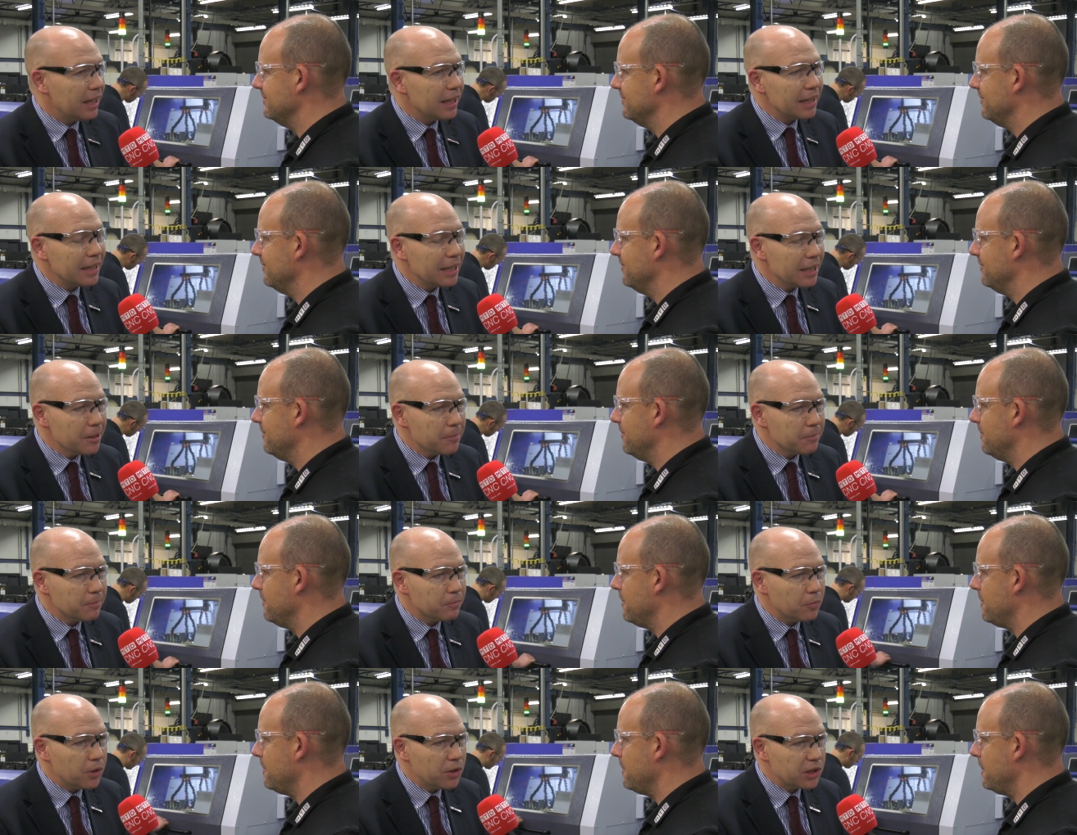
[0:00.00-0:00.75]

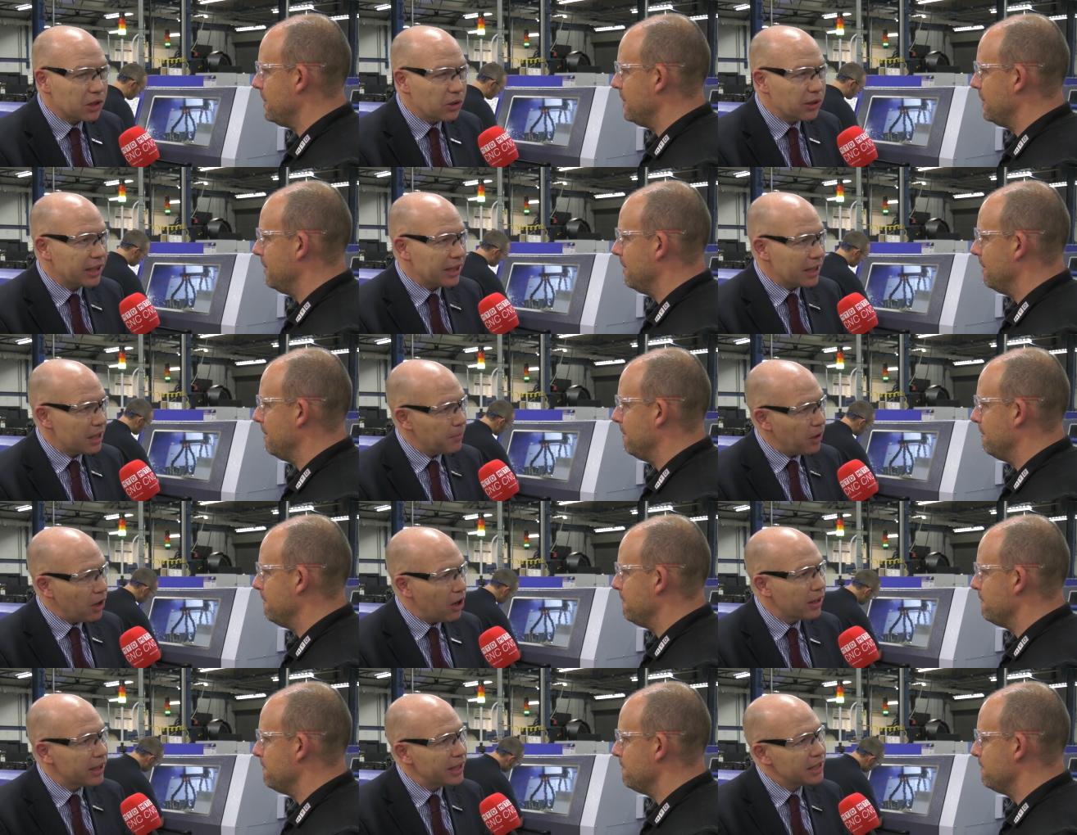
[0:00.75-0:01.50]
Speaker 1: Um, we was looking at the
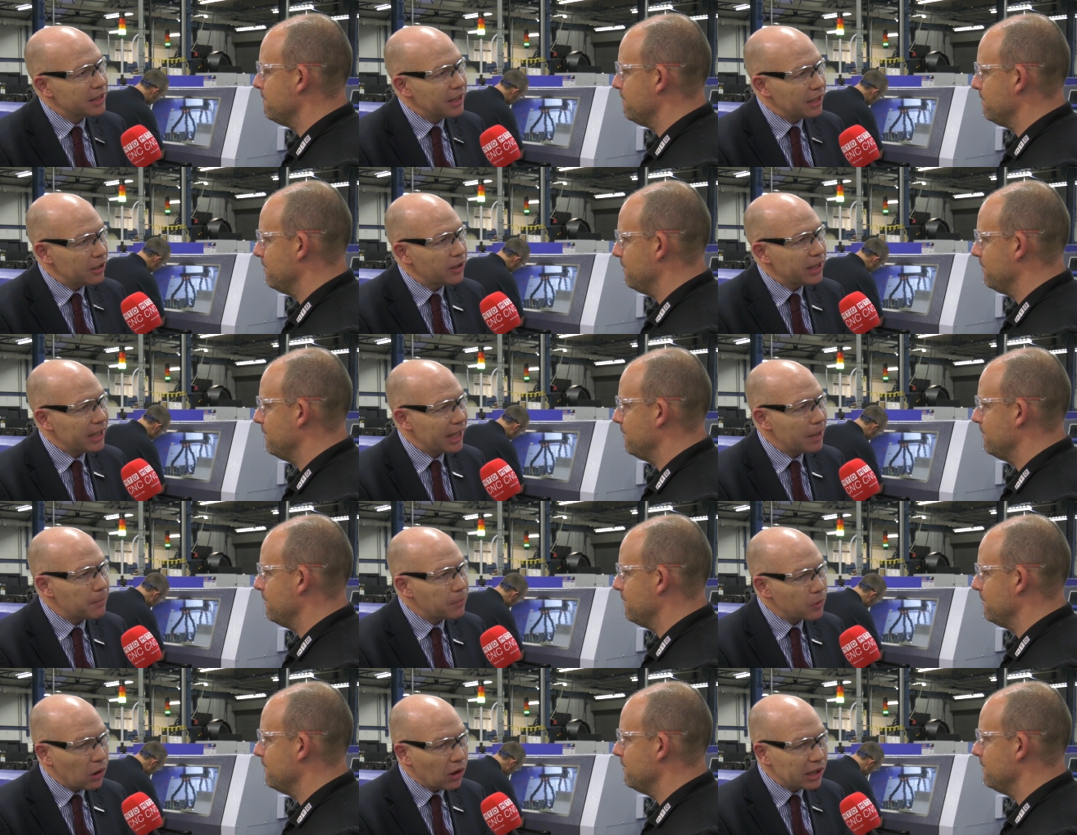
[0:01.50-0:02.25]
market and then looking at
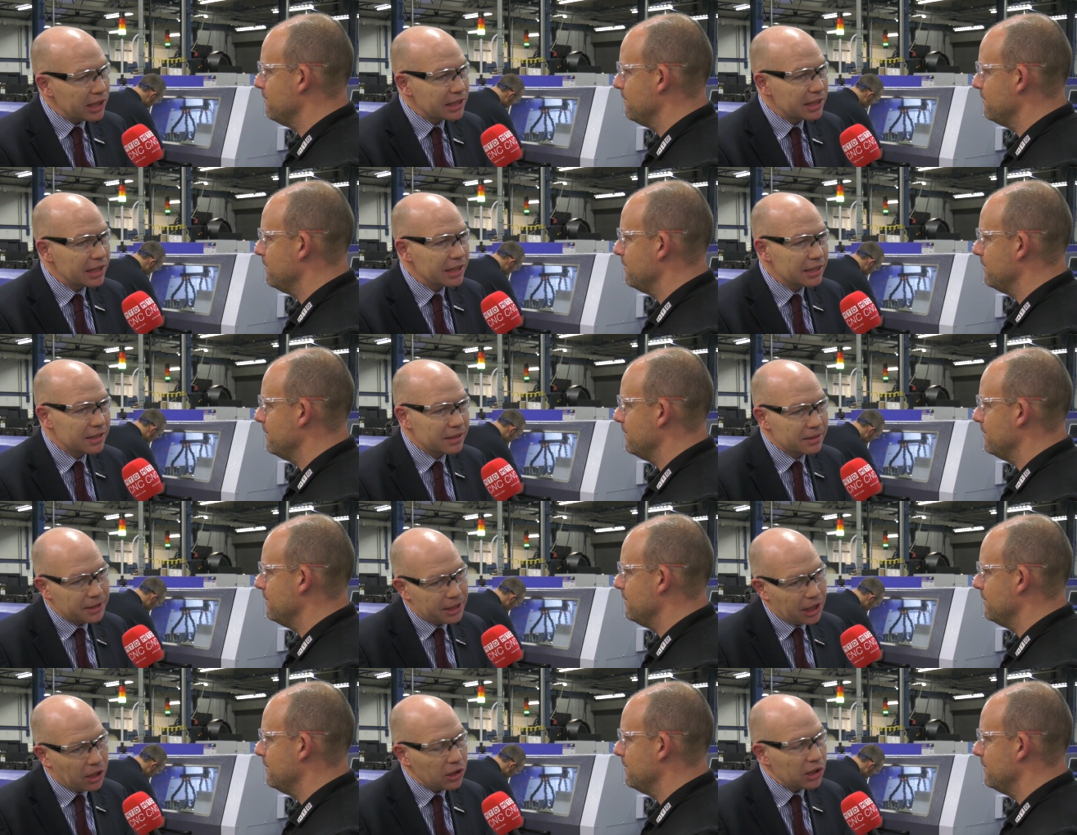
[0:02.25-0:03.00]
our prices.
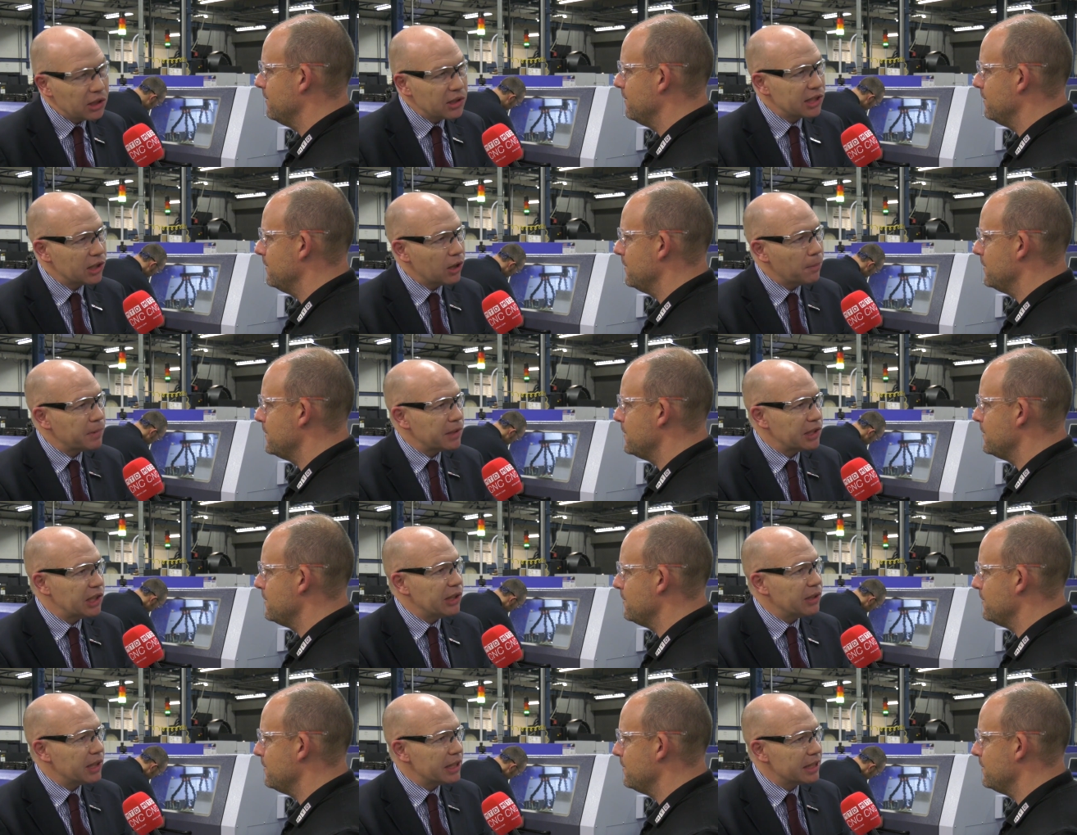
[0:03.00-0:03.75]
You know, losing
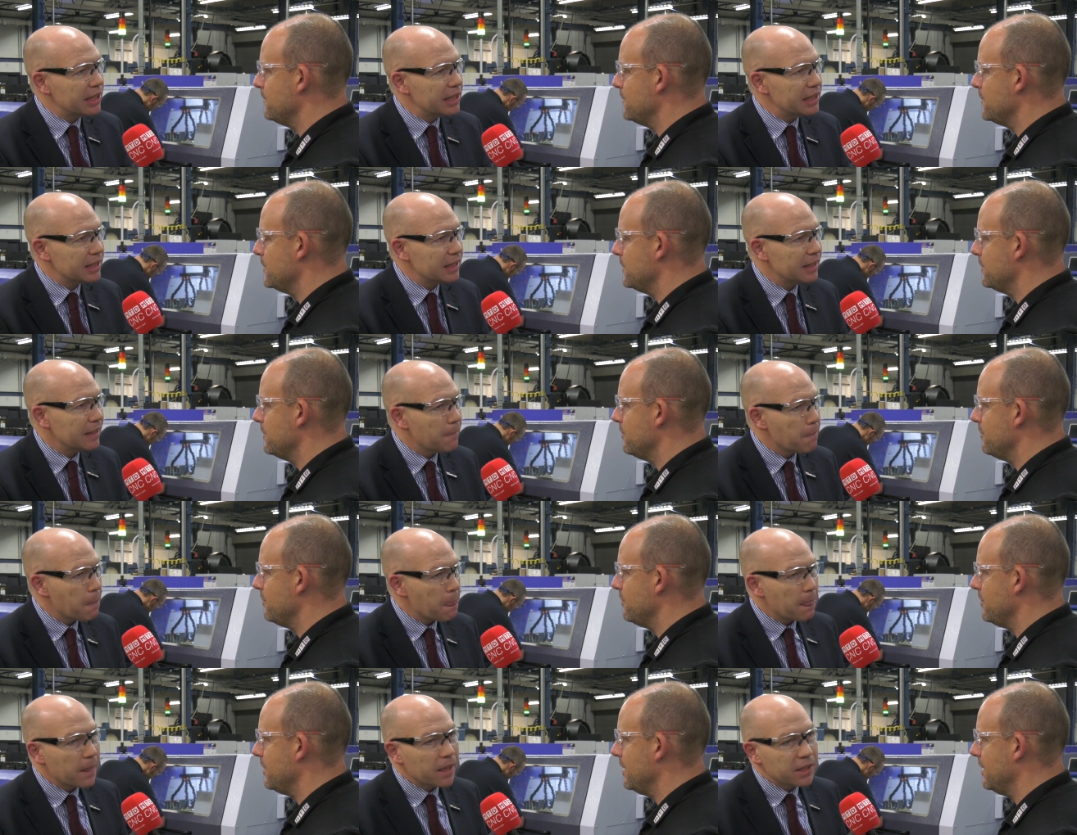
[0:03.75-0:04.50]
opportunities.
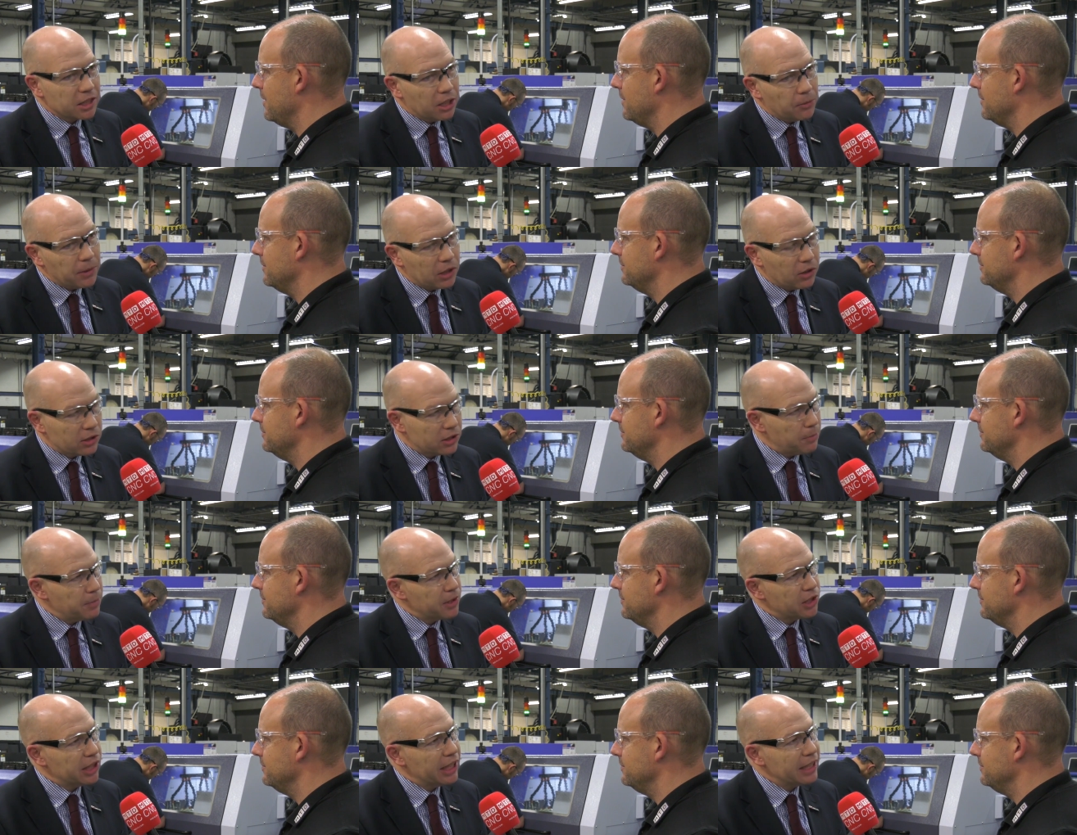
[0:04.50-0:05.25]
So we looked
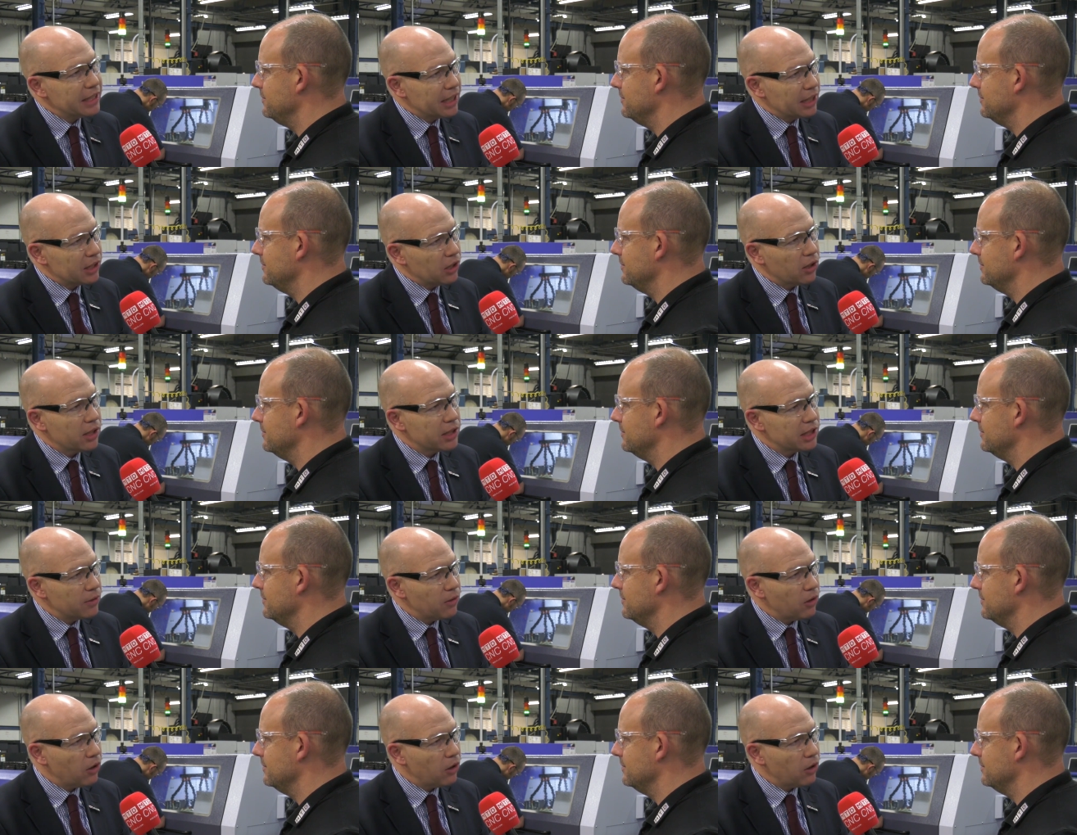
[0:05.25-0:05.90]
at machine technology